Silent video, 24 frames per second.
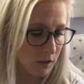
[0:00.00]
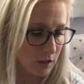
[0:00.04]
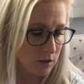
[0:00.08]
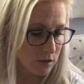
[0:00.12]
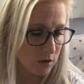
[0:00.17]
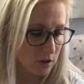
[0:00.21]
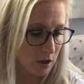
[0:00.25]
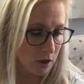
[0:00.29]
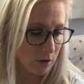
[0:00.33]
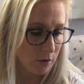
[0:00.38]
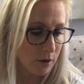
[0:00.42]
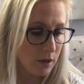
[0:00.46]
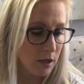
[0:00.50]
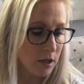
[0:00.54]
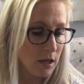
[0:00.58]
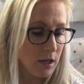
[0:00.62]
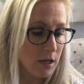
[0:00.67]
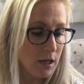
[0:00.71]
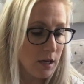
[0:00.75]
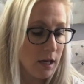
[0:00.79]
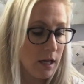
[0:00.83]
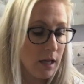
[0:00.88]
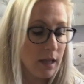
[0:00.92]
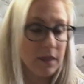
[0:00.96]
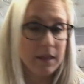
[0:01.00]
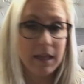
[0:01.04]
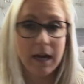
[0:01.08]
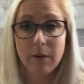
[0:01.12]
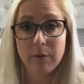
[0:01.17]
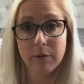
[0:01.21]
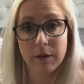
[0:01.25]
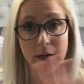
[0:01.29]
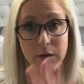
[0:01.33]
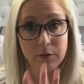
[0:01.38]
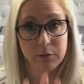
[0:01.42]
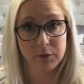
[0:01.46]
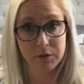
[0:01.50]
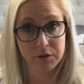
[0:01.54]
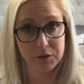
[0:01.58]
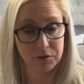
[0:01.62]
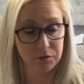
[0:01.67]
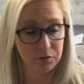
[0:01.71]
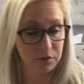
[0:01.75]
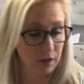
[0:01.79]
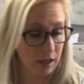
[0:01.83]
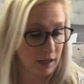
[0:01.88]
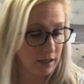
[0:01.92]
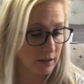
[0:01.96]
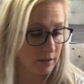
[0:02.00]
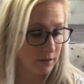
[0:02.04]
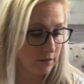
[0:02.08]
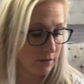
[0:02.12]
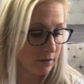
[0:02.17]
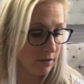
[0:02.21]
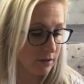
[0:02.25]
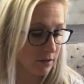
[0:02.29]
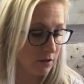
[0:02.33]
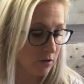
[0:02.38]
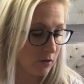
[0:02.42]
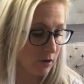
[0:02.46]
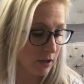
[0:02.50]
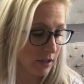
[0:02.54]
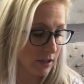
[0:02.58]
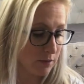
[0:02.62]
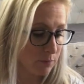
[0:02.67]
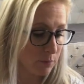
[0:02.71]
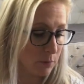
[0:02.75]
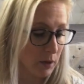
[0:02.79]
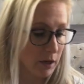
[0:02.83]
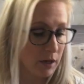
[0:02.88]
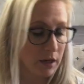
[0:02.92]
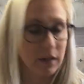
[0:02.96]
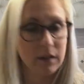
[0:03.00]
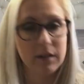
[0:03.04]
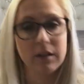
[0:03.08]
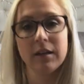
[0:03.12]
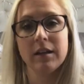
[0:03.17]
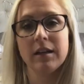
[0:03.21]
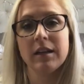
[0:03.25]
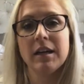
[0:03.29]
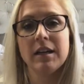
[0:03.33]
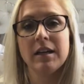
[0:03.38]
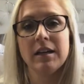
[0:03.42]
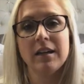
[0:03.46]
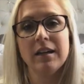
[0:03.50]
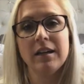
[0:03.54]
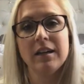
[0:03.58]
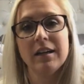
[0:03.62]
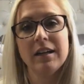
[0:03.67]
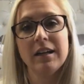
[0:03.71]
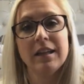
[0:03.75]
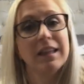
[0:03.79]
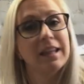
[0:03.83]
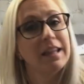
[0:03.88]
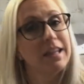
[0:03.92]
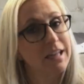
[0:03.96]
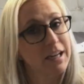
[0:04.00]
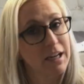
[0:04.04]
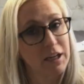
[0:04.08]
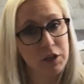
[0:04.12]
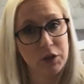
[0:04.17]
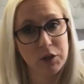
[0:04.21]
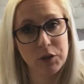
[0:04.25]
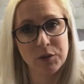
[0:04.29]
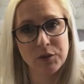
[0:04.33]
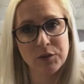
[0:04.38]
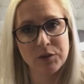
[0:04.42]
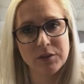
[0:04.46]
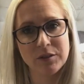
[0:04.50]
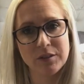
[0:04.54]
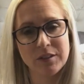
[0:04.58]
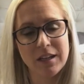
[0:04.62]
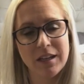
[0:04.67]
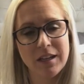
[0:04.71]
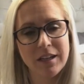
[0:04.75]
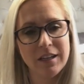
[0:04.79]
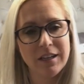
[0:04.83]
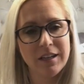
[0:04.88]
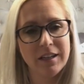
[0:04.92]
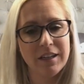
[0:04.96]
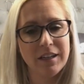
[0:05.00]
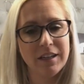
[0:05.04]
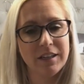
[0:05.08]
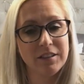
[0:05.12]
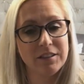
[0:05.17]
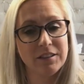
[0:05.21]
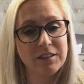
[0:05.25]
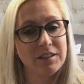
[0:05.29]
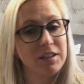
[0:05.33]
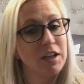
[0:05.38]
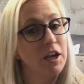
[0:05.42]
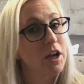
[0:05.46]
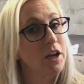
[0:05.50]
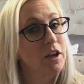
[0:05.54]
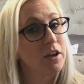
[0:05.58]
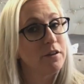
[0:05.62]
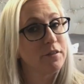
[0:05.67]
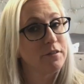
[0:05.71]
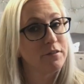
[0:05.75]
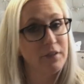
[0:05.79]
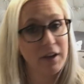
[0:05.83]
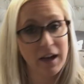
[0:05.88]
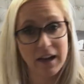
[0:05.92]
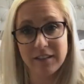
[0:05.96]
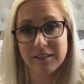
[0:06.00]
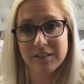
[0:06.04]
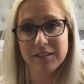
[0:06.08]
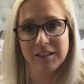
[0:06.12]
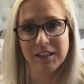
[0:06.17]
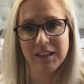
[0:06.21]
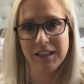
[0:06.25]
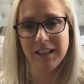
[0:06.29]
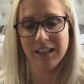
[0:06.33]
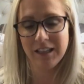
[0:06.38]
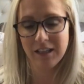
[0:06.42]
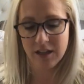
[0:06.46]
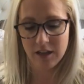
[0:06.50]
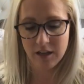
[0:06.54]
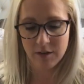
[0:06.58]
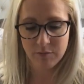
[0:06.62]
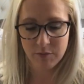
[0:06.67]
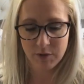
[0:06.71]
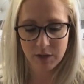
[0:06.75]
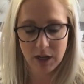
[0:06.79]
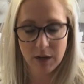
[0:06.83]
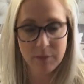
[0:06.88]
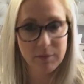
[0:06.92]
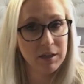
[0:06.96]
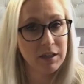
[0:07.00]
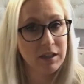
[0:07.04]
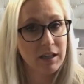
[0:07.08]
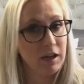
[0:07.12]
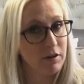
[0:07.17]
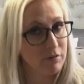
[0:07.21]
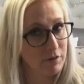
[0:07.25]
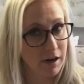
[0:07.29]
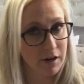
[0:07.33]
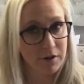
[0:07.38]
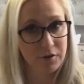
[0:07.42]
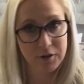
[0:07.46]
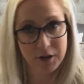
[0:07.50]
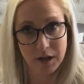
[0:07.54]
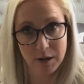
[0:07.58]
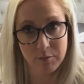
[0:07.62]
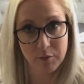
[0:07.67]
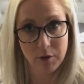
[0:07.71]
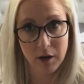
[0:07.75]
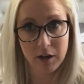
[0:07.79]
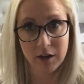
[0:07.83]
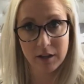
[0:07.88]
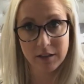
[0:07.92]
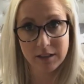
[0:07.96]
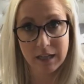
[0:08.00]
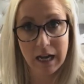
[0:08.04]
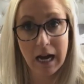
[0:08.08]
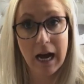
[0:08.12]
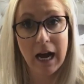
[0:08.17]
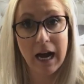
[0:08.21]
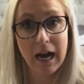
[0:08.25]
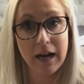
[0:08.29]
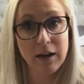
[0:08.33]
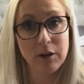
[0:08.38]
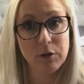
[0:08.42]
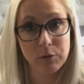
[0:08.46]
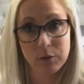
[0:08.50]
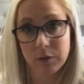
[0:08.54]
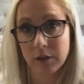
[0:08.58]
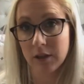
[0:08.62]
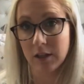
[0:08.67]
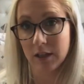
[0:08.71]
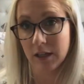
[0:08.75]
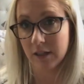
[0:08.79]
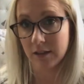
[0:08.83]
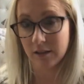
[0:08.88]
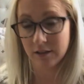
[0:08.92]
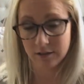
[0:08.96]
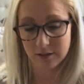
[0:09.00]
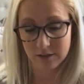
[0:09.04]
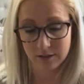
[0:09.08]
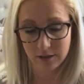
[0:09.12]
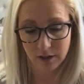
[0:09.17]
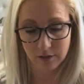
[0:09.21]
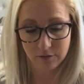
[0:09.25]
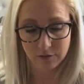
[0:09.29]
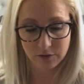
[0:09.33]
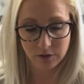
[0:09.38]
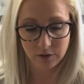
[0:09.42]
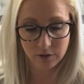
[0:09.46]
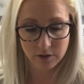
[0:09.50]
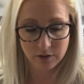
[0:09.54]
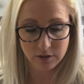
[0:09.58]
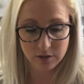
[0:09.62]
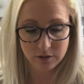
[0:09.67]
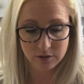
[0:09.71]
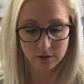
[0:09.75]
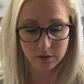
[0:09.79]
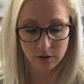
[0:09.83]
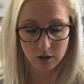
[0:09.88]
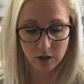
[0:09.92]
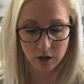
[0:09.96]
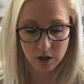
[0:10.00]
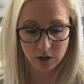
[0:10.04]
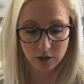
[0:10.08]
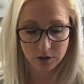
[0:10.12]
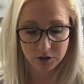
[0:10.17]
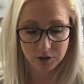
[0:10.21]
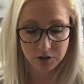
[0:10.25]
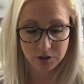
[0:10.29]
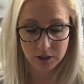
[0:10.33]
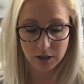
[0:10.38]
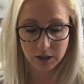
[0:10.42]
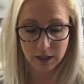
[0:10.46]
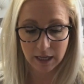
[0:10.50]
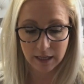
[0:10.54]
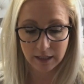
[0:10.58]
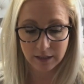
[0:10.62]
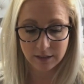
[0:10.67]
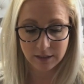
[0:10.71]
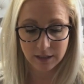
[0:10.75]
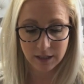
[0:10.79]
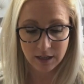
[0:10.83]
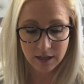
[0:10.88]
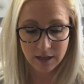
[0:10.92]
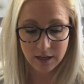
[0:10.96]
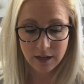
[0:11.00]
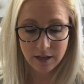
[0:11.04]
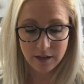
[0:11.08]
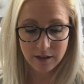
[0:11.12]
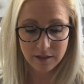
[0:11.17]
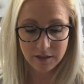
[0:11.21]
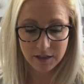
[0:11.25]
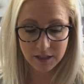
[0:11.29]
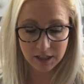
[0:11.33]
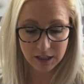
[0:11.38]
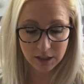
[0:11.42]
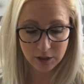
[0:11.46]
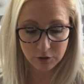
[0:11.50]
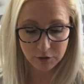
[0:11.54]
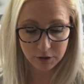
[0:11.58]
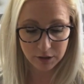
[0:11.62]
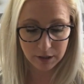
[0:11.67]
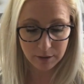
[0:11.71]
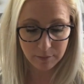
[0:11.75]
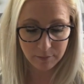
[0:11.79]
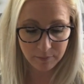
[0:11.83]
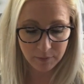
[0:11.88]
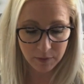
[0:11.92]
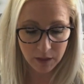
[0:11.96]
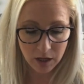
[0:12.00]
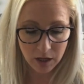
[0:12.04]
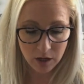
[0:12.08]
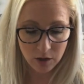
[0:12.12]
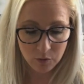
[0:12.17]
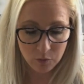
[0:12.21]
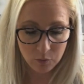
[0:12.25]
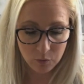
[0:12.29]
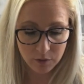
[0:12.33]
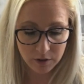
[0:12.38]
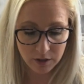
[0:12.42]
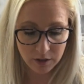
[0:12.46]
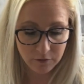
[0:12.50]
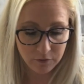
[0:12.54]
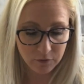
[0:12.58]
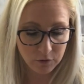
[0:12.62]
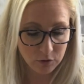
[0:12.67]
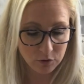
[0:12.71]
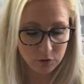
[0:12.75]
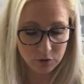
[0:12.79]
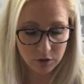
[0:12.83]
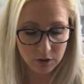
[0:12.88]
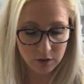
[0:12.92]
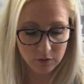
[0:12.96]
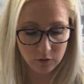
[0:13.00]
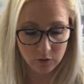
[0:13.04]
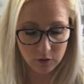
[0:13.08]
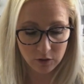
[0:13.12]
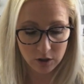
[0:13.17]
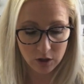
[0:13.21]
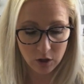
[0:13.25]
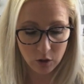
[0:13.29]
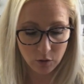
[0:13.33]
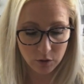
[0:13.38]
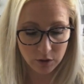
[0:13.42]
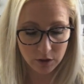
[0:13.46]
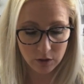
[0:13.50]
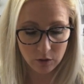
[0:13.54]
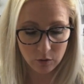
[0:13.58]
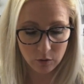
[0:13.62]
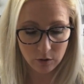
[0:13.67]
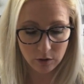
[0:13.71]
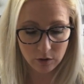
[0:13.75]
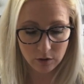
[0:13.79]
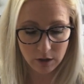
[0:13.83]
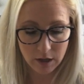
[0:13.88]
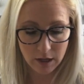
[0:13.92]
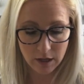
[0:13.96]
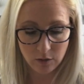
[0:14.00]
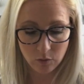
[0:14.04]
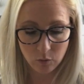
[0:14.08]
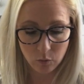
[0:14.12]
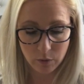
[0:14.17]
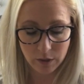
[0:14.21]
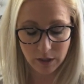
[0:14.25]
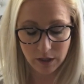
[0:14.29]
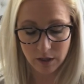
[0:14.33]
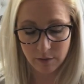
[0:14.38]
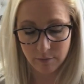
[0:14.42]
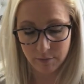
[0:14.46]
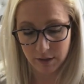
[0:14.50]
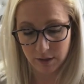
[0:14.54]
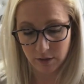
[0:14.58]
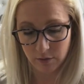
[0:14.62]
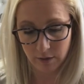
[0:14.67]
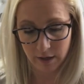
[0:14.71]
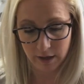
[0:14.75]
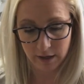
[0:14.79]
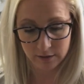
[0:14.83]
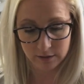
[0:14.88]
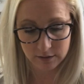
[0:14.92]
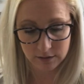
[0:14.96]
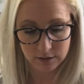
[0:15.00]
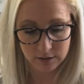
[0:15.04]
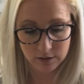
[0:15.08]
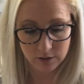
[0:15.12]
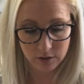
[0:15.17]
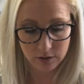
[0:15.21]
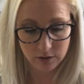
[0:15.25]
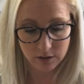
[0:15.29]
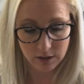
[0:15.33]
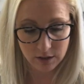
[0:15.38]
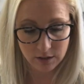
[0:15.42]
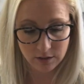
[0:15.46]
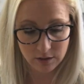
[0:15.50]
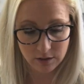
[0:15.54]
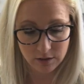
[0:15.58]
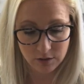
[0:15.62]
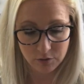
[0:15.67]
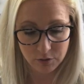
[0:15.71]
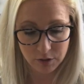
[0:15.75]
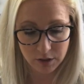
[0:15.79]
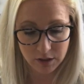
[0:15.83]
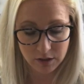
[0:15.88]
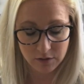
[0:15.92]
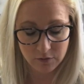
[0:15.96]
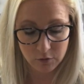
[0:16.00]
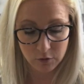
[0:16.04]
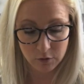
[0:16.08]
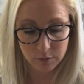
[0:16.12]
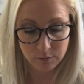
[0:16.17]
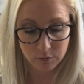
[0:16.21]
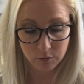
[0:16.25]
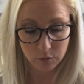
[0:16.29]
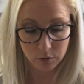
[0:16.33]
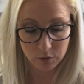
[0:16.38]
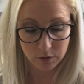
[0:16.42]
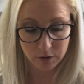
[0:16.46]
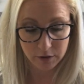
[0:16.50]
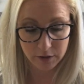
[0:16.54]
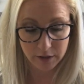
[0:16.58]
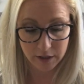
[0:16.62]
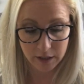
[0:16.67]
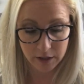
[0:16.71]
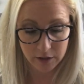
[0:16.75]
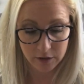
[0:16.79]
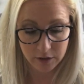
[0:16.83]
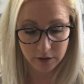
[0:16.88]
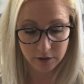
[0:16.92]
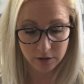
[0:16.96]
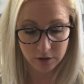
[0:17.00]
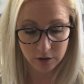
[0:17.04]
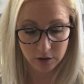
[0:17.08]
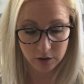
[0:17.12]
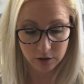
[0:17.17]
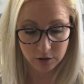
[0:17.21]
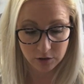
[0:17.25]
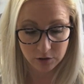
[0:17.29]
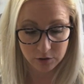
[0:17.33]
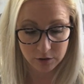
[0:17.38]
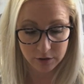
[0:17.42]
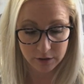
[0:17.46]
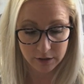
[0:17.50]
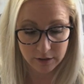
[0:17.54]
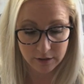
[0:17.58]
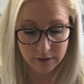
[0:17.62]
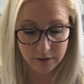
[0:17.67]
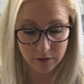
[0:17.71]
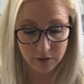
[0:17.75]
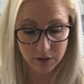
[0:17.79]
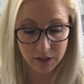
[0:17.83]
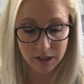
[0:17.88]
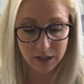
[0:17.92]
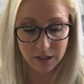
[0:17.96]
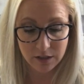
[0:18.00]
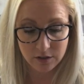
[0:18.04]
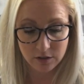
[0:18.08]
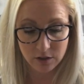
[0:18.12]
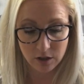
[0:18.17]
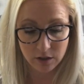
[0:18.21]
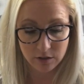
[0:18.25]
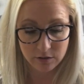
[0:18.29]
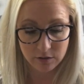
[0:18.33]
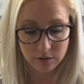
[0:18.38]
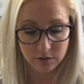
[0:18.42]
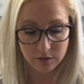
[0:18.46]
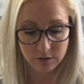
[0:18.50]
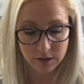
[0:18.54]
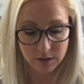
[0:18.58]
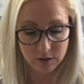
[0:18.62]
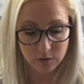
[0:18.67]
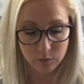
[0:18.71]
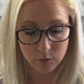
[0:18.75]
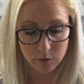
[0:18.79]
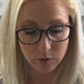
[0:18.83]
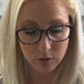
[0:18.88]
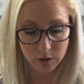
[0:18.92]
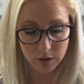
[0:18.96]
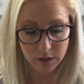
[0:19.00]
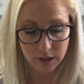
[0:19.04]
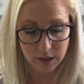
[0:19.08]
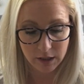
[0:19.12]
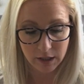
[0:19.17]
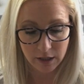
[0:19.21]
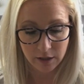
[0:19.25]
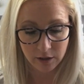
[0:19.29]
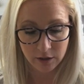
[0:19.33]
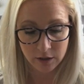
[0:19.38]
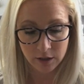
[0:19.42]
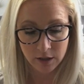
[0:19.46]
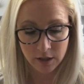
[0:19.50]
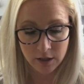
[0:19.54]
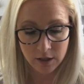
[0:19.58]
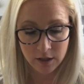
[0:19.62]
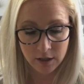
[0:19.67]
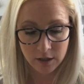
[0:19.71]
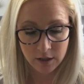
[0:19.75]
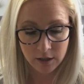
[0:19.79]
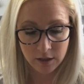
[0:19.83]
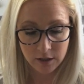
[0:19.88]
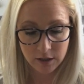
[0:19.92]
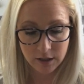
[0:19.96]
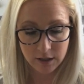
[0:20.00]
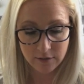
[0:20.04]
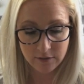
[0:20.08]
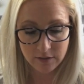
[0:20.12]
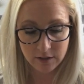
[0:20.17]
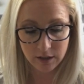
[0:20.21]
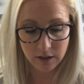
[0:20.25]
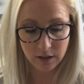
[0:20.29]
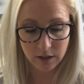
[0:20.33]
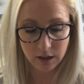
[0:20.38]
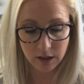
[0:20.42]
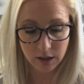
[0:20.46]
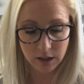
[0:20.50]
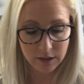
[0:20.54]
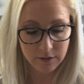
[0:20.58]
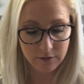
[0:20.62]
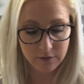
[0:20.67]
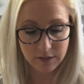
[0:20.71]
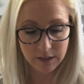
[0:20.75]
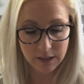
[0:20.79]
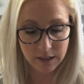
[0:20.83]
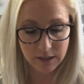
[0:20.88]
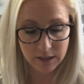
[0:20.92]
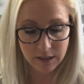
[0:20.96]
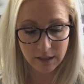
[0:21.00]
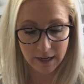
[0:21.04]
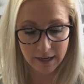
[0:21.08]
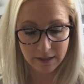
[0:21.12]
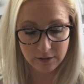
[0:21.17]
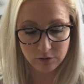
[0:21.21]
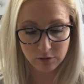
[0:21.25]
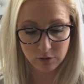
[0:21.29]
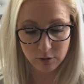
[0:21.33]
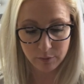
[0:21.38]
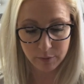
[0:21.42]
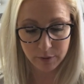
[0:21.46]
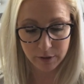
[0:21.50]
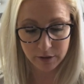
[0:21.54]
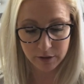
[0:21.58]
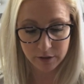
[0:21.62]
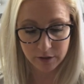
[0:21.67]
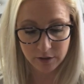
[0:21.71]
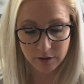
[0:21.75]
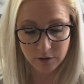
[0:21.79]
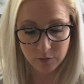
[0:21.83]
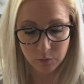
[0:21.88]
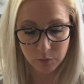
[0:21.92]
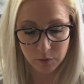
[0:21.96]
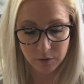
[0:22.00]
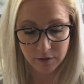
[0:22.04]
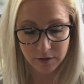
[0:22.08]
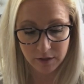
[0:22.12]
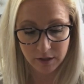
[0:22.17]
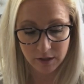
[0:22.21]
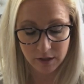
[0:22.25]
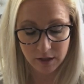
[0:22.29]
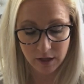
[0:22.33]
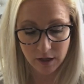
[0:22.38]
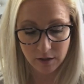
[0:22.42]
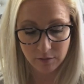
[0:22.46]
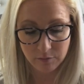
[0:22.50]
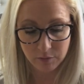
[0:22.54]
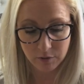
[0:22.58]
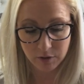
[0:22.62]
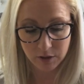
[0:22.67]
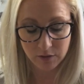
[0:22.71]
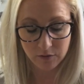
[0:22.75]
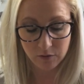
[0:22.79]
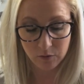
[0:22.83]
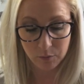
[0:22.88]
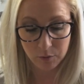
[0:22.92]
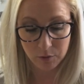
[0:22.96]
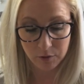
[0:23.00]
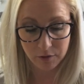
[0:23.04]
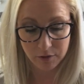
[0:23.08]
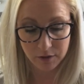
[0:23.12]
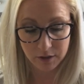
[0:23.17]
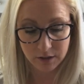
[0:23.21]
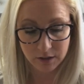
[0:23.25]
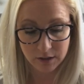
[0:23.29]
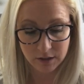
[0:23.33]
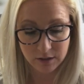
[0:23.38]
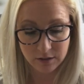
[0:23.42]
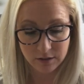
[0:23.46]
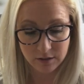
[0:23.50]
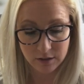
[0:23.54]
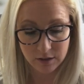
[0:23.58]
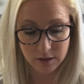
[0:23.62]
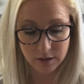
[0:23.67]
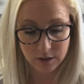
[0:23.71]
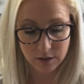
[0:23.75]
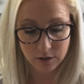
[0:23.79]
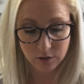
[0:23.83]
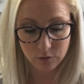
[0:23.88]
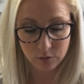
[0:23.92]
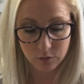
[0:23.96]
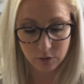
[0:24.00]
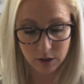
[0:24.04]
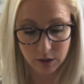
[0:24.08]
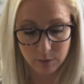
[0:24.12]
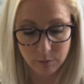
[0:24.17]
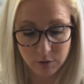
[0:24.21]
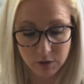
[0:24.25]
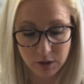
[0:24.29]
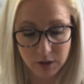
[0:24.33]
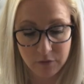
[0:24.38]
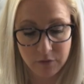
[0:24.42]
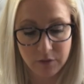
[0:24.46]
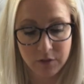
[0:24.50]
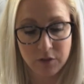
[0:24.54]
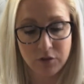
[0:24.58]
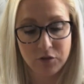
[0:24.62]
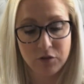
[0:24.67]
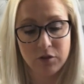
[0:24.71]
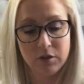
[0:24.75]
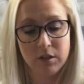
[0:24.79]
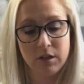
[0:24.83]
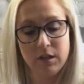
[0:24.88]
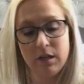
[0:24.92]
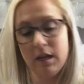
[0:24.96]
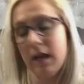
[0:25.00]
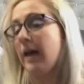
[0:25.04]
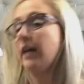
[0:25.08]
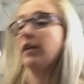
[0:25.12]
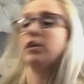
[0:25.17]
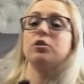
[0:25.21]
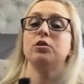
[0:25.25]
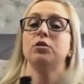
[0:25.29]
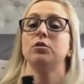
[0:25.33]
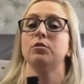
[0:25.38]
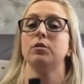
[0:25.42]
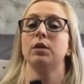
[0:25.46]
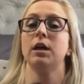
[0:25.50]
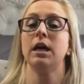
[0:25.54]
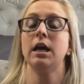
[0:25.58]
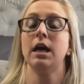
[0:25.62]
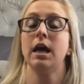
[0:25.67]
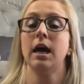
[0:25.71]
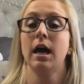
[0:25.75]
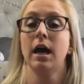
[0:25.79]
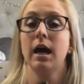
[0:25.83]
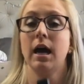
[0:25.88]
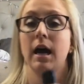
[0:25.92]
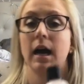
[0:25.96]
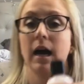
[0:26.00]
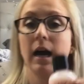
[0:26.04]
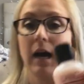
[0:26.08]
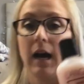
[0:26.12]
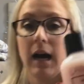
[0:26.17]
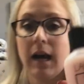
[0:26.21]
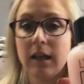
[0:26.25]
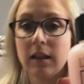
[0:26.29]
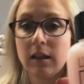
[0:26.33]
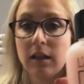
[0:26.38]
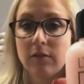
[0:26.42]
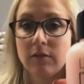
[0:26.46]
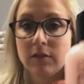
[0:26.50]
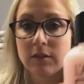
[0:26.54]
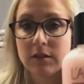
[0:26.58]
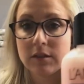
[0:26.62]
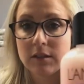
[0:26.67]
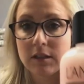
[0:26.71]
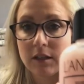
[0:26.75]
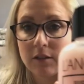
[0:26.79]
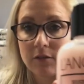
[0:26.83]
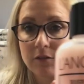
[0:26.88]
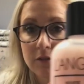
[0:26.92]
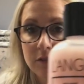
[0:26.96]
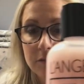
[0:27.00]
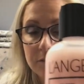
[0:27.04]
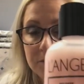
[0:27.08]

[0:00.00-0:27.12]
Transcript: So that one I really do like. So the next product that I use is fastly becoming a ride or die product. I really like this stuff. So this is the Lange Select Thicket Cream with a fusion of a coconut oil and a wheat amino acid. So this says it transforms ordinary hair into luxurious, thick, tousled, sensual looking hair. Gives it a lived-in natural appearance with an unbelievable thickness, incredible definition, and attitude. I love this stuff.